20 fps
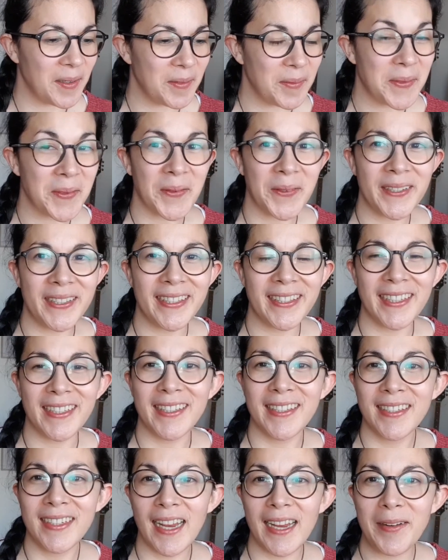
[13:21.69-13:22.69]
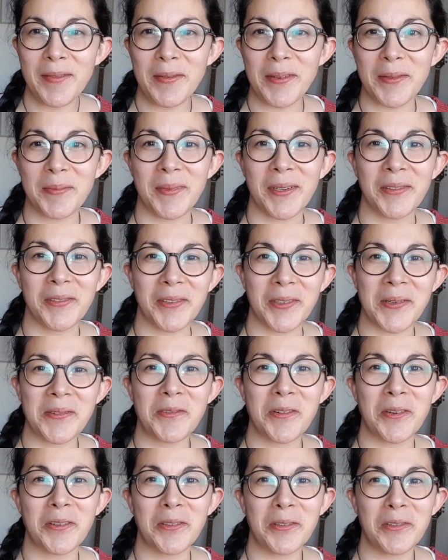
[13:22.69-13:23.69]
So it's stayed with me
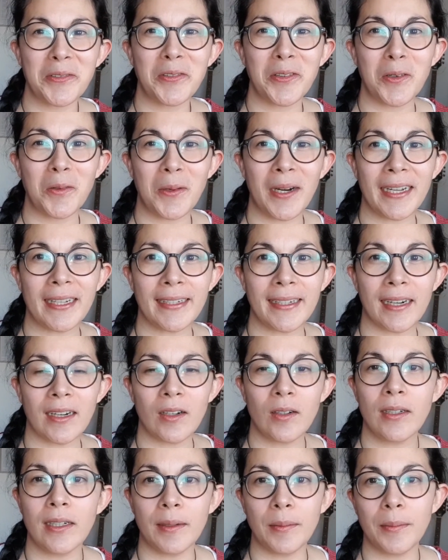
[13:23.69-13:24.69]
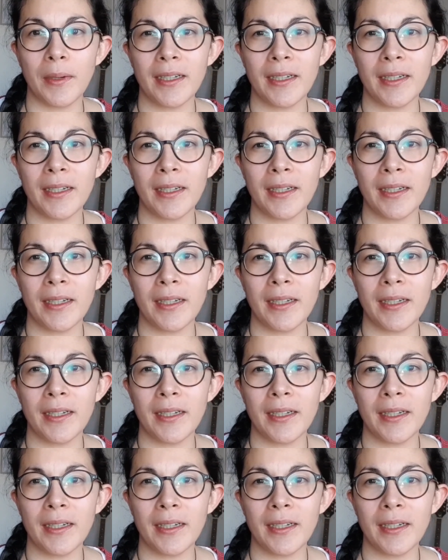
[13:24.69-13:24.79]
for a while now.